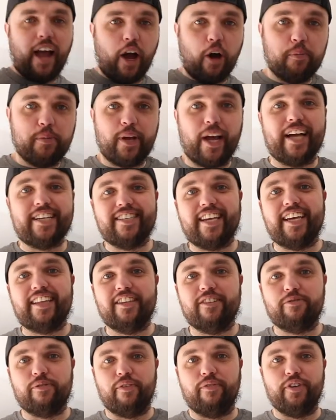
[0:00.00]
I hope you guys like
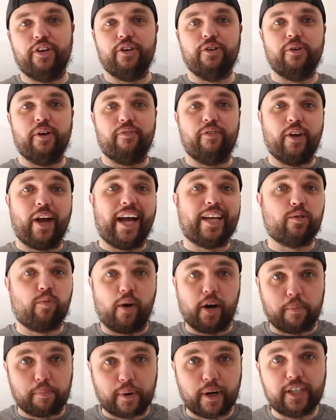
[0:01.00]
this review. If you guys
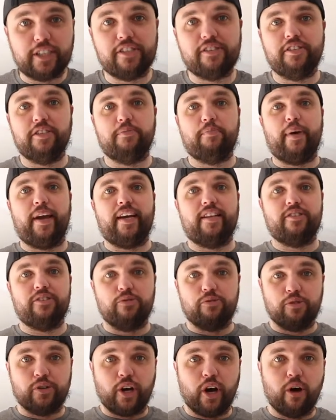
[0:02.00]
want to purchase these pants,
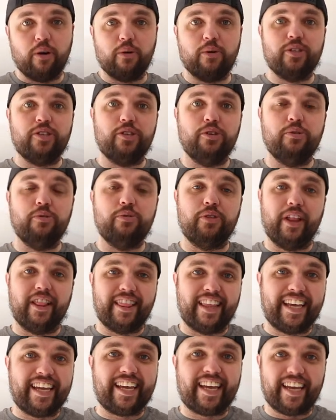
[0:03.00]
you can go to the
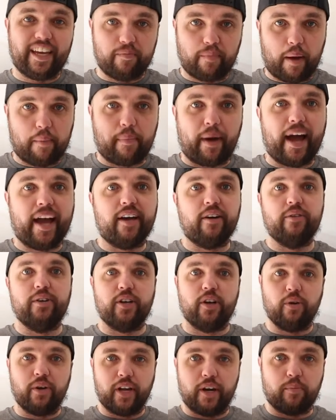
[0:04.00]
link in my bio
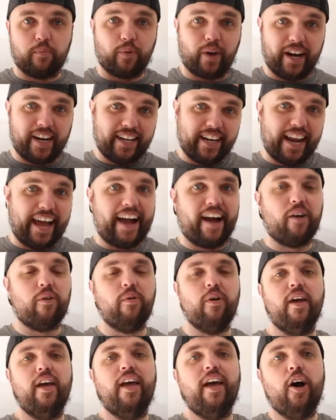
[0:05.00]
and go get them right
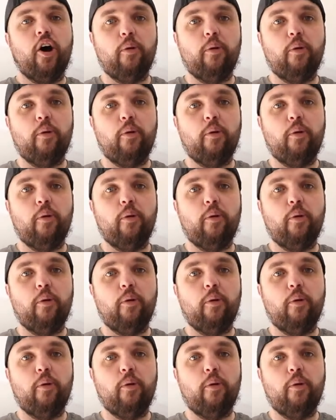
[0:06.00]
now.